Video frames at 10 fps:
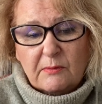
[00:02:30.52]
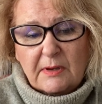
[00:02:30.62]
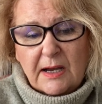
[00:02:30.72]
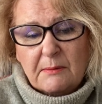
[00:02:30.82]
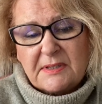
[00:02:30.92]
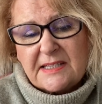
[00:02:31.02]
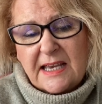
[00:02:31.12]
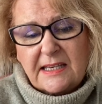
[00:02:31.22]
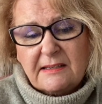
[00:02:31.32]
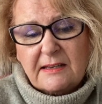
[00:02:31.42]
I would say,
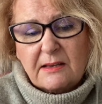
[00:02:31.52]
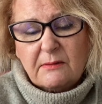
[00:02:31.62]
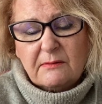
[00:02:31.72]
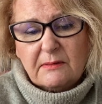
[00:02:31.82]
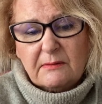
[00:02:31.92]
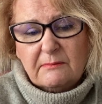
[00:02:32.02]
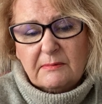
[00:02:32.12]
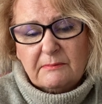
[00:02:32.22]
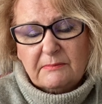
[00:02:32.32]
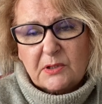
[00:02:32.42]
you know,
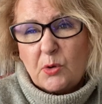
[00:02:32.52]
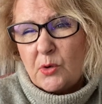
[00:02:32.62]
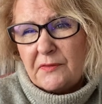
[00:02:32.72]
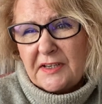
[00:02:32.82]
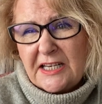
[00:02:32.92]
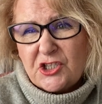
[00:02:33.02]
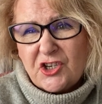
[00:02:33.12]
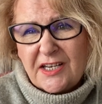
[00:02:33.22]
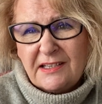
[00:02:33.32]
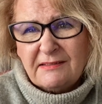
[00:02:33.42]
1/4 of an inch
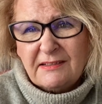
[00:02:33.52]
in.